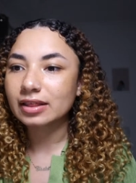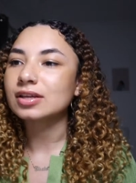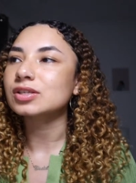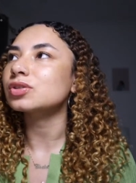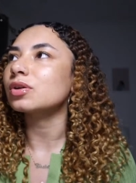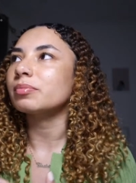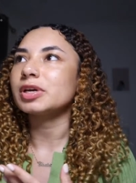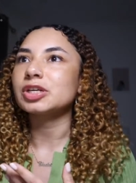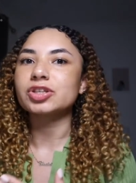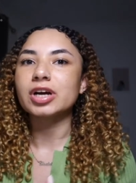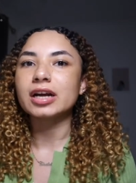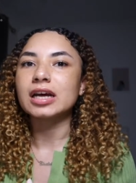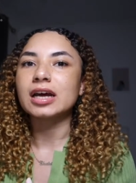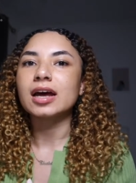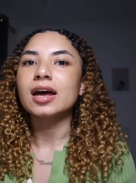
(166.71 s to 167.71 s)
That's not me
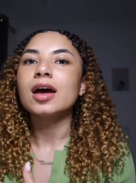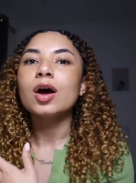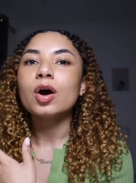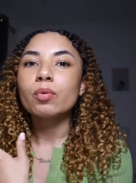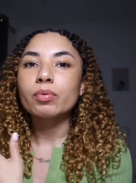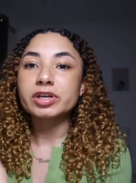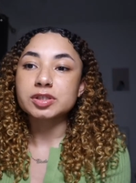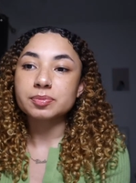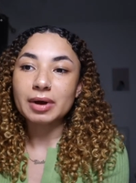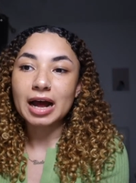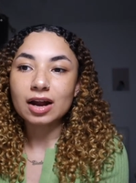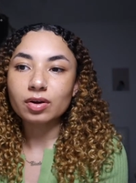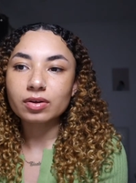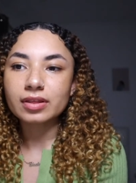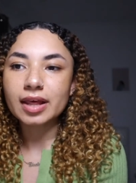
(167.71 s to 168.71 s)
trying to wish
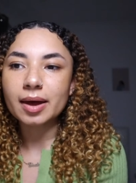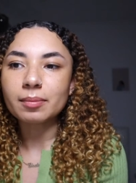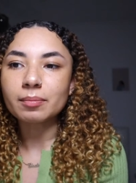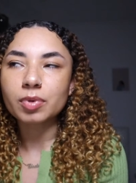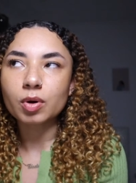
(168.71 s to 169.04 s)
bad on them,